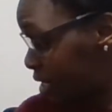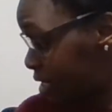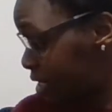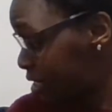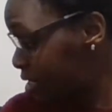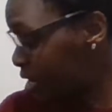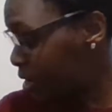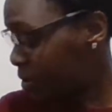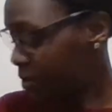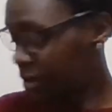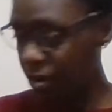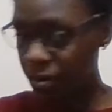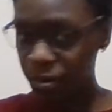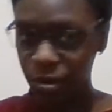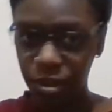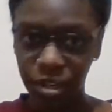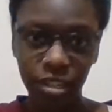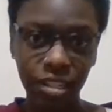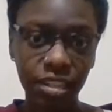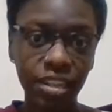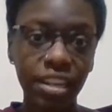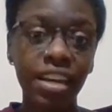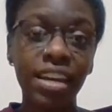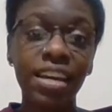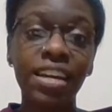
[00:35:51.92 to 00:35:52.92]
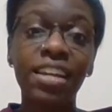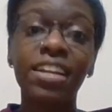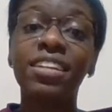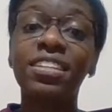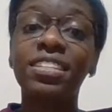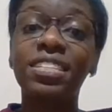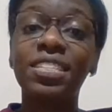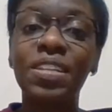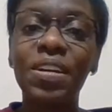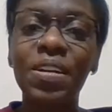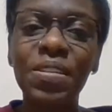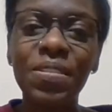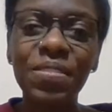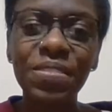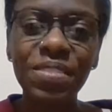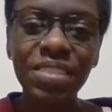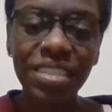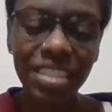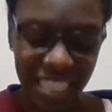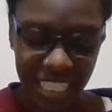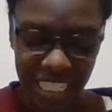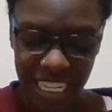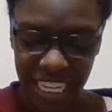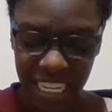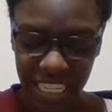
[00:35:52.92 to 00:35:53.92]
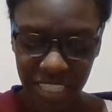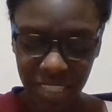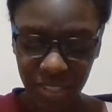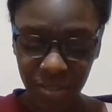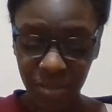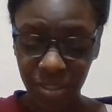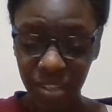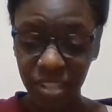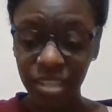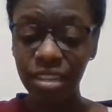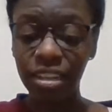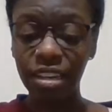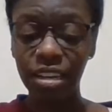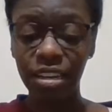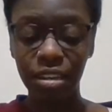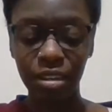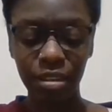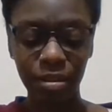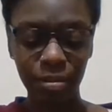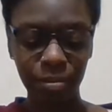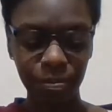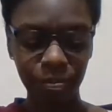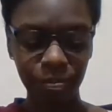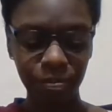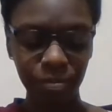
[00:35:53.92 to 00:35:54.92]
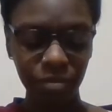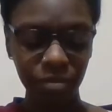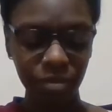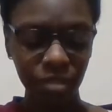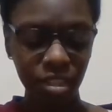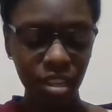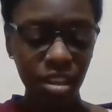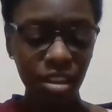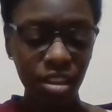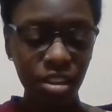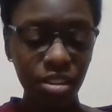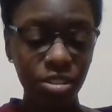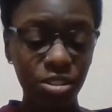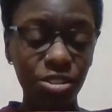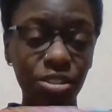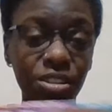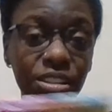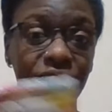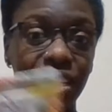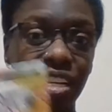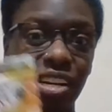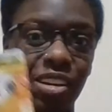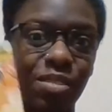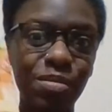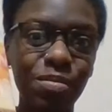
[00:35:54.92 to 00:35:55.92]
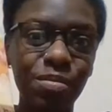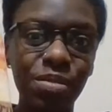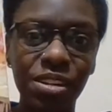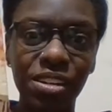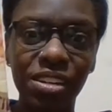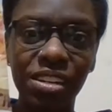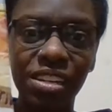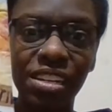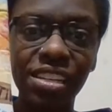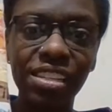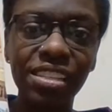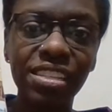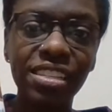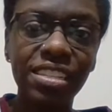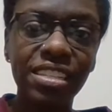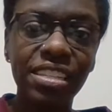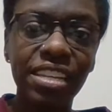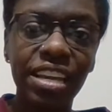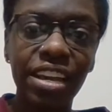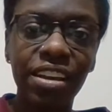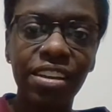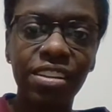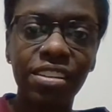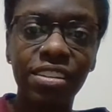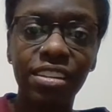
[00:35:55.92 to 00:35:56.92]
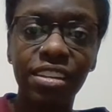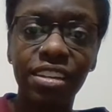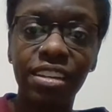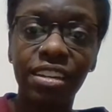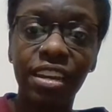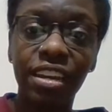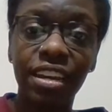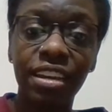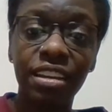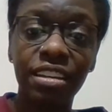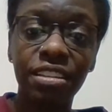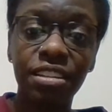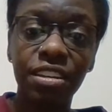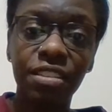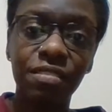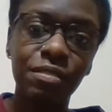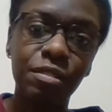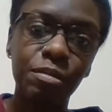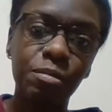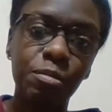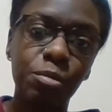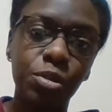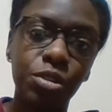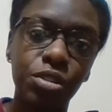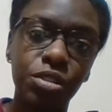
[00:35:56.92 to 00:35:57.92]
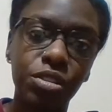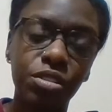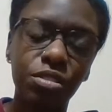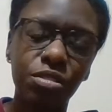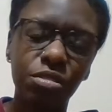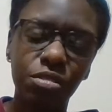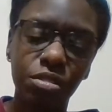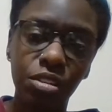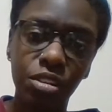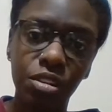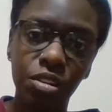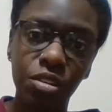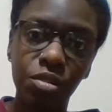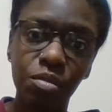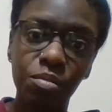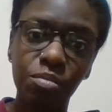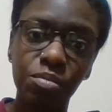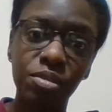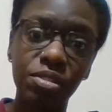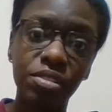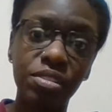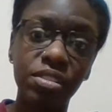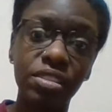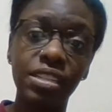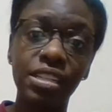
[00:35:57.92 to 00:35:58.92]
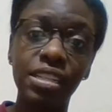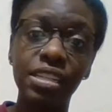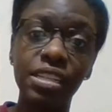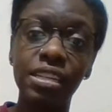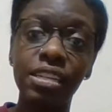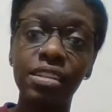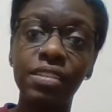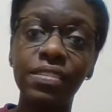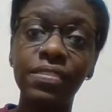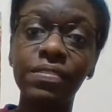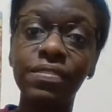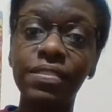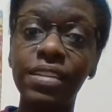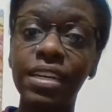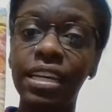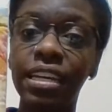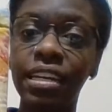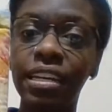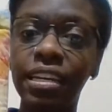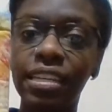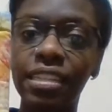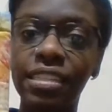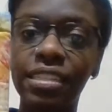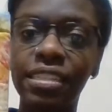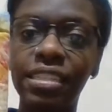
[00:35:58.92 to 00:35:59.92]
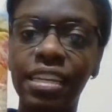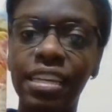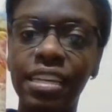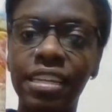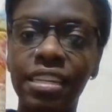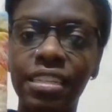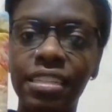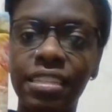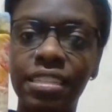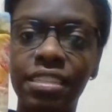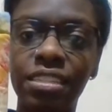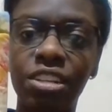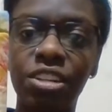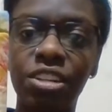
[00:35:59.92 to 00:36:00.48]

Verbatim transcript: that's not what I wanted. So this next one, during down periods, is held in a Love You More Studio book sleeve. It says,